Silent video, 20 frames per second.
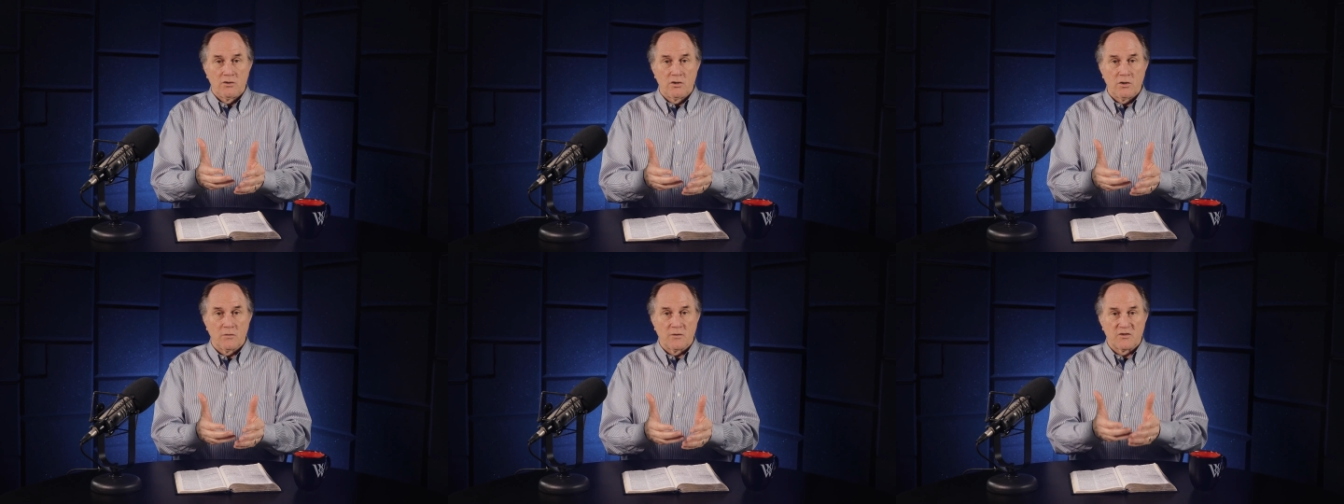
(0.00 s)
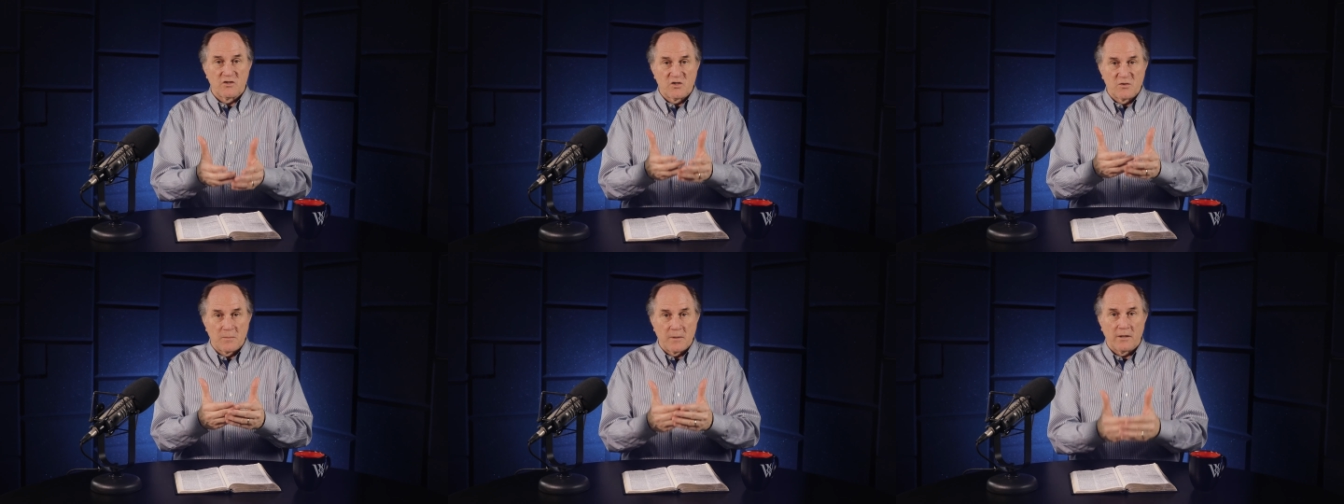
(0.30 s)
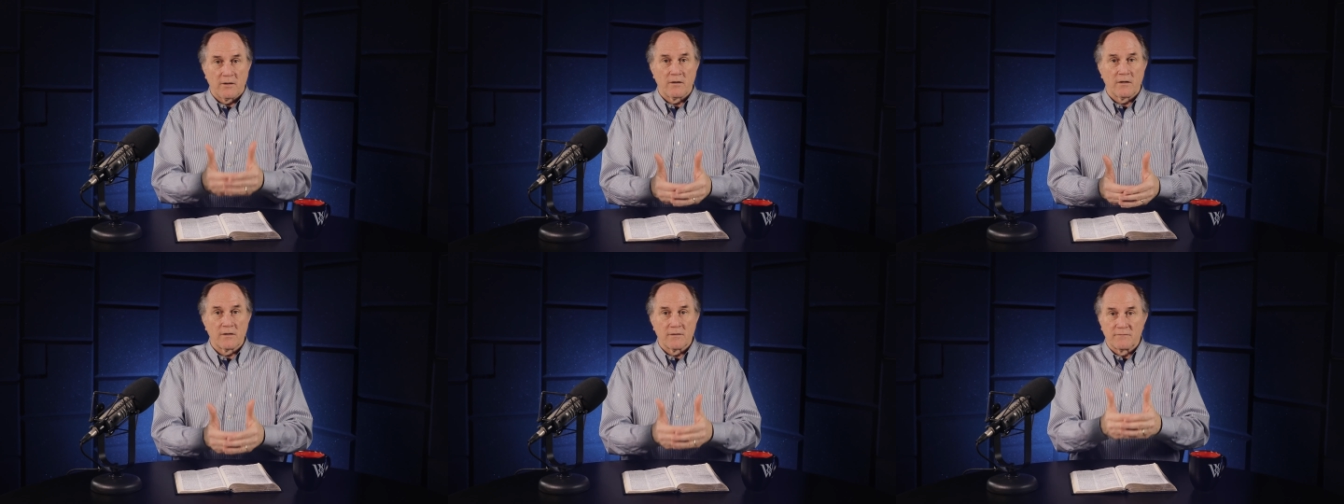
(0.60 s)
to a
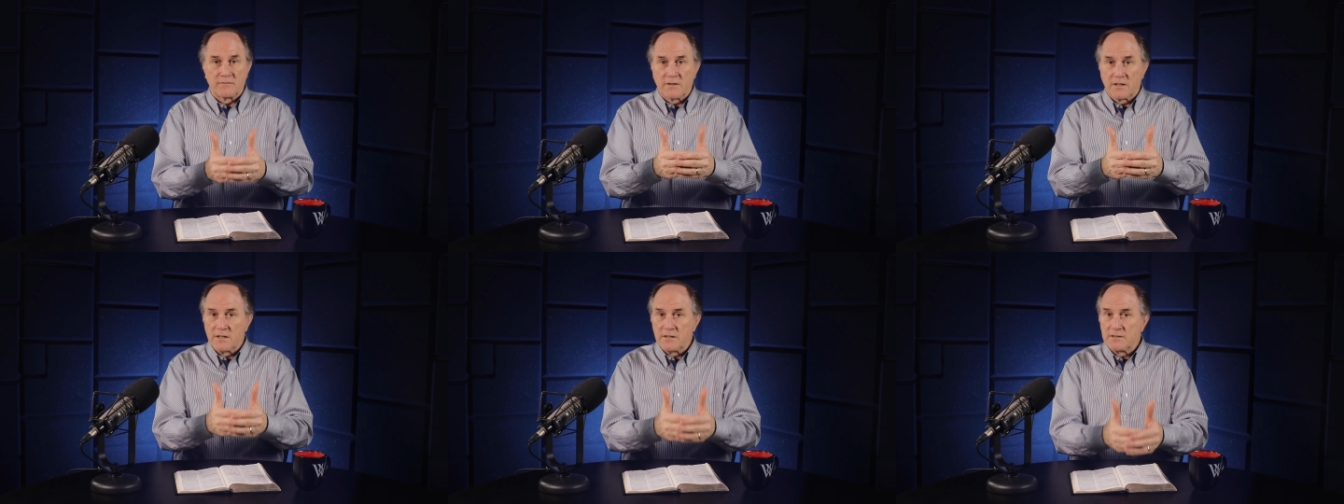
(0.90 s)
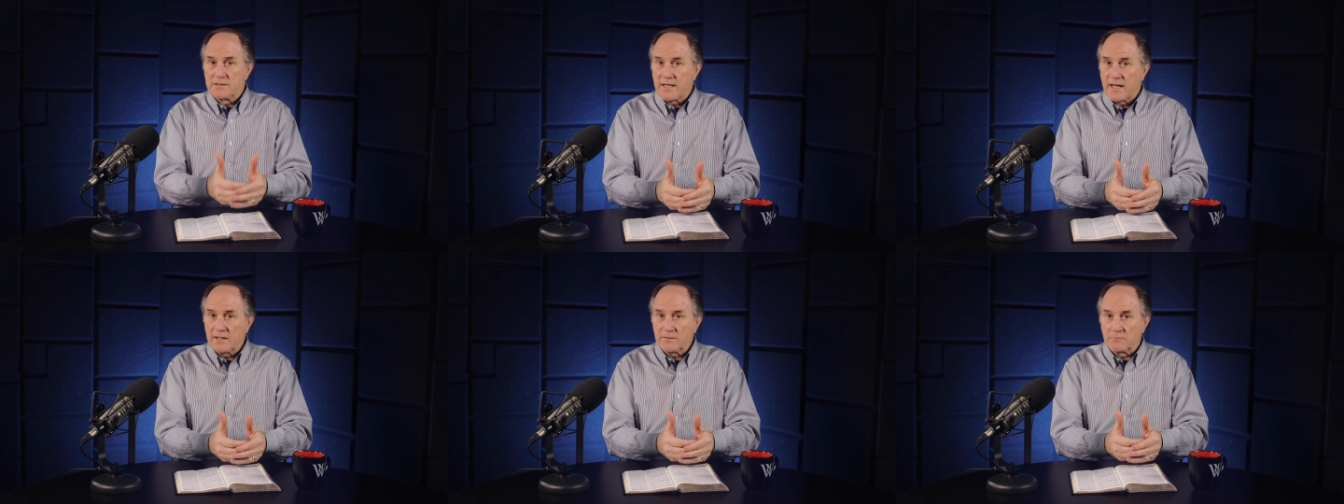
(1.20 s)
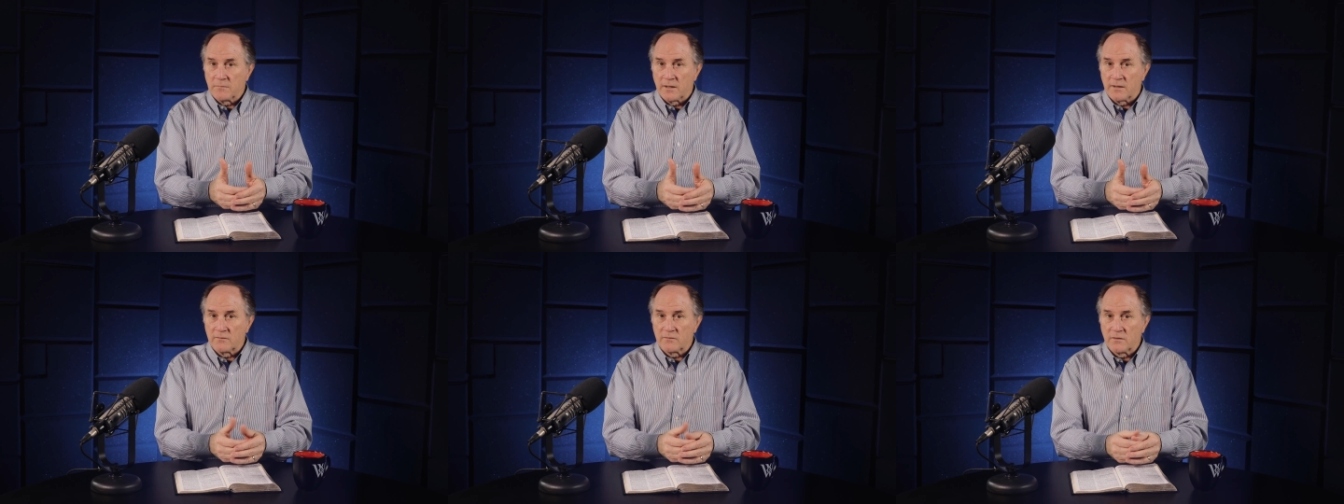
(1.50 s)
spirit of
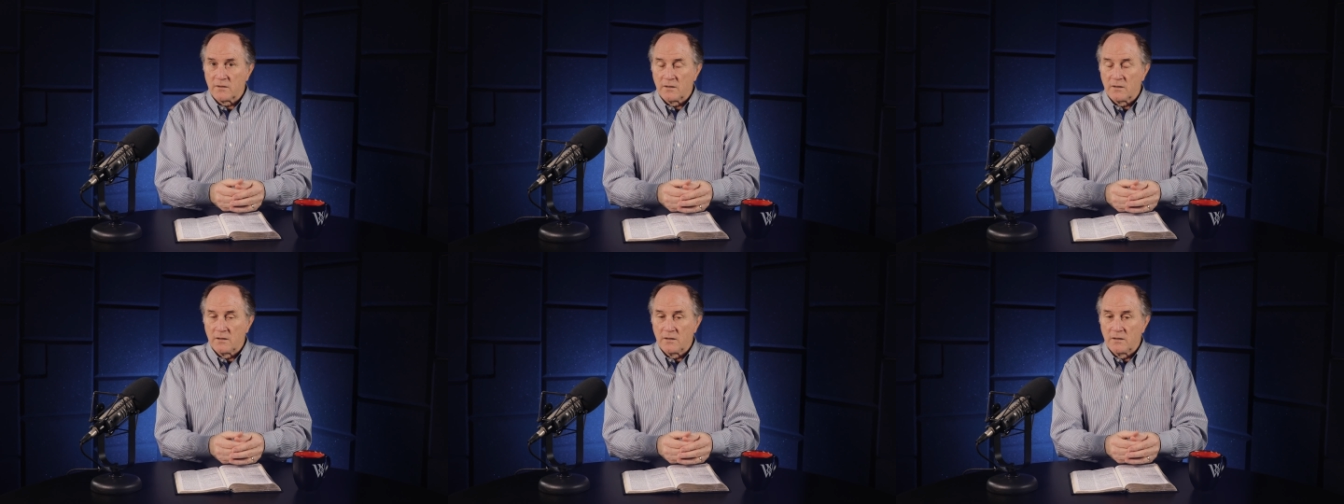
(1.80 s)
contentment.